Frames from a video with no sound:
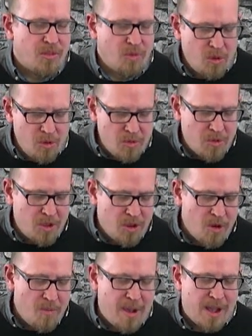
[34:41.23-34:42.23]
through
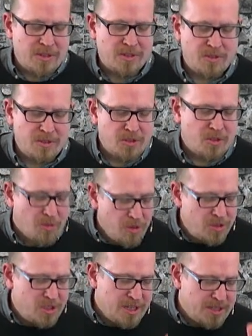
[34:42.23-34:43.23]
your apostles,
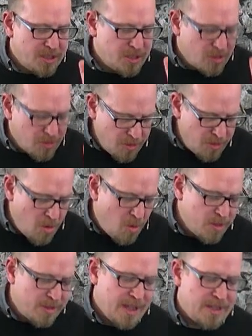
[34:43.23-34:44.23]
through Jesus, through the
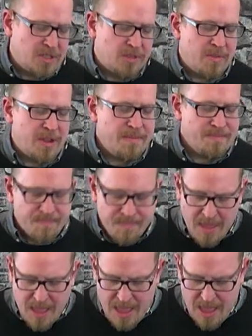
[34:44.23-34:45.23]
Old Testament.
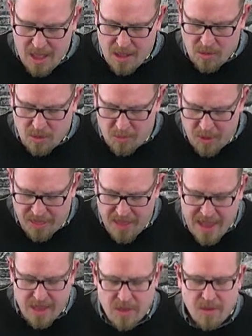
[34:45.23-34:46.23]
Lord, we
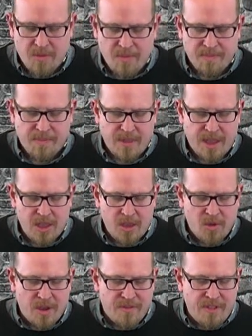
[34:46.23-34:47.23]
thank you that
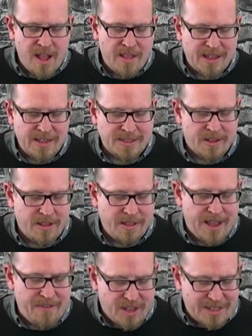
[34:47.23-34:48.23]
you have not
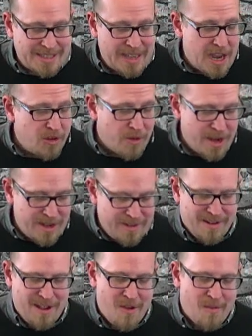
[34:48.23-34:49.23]
left us ignorant
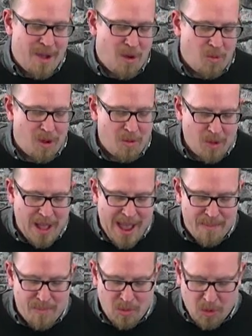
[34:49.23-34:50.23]
about what will
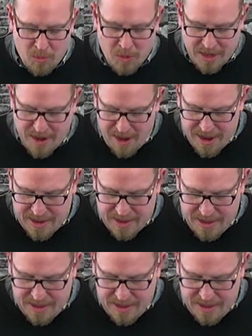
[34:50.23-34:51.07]
happen when we die.